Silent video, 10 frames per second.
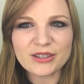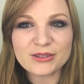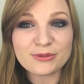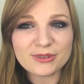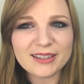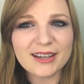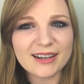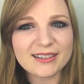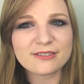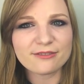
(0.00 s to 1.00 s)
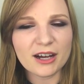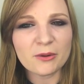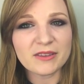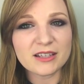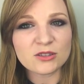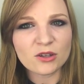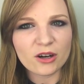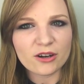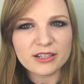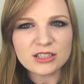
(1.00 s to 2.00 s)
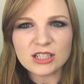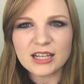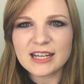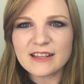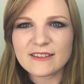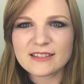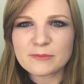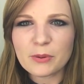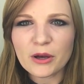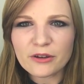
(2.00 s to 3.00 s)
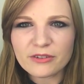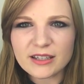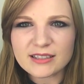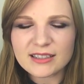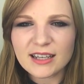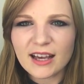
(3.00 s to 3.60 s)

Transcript: It's really hard to find one that's not orange. This is perfect.